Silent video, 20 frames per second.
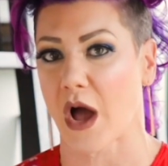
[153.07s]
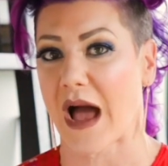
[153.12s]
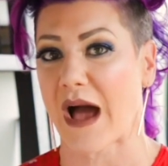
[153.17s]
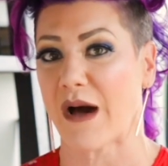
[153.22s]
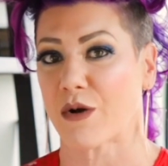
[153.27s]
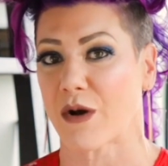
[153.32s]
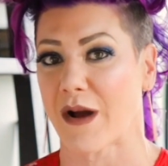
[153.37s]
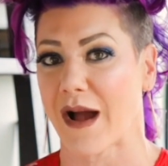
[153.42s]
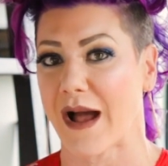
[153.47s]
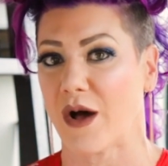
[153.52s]

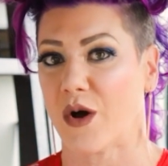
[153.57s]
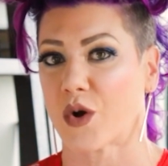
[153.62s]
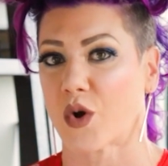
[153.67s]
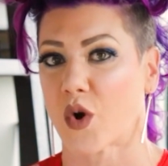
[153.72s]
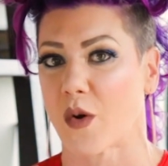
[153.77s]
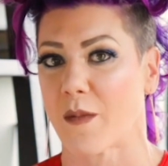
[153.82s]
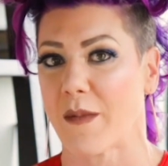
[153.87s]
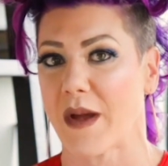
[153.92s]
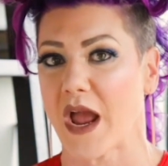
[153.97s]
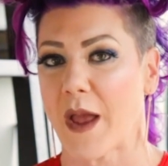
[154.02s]
Outer Aisle
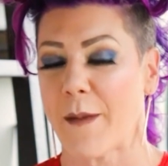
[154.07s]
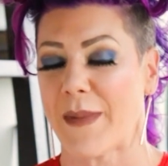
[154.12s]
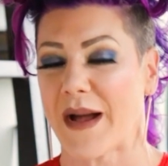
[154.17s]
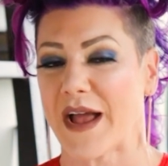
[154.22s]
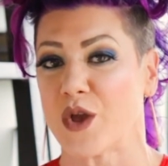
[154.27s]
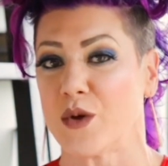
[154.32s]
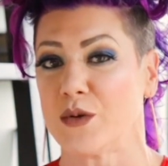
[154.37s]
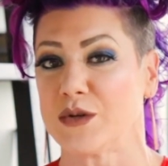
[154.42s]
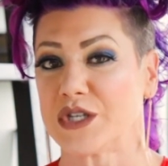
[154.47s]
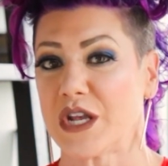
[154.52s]
Gourmet by
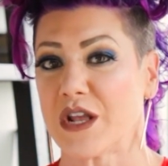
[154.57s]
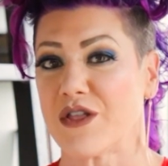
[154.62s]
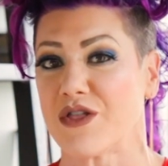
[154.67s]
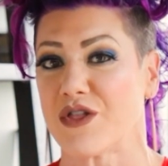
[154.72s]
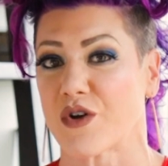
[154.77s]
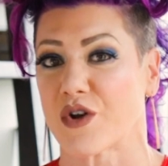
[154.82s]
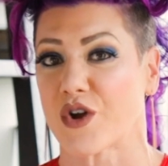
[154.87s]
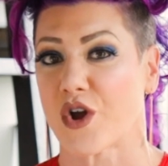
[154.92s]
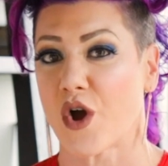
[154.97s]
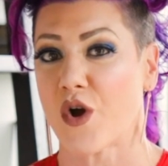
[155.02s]
using
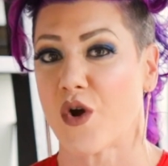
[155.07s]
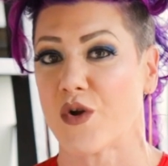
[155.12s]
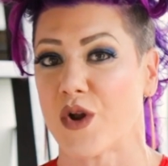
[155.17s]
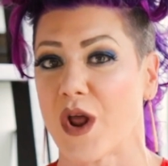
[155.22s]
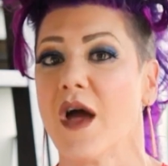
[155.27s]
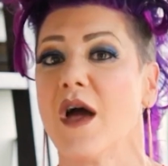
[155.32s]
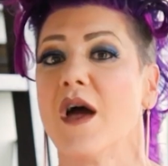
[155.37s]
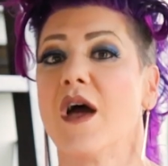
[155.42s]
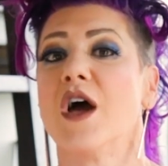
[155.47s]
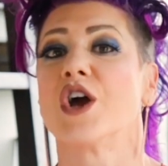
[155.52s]
the code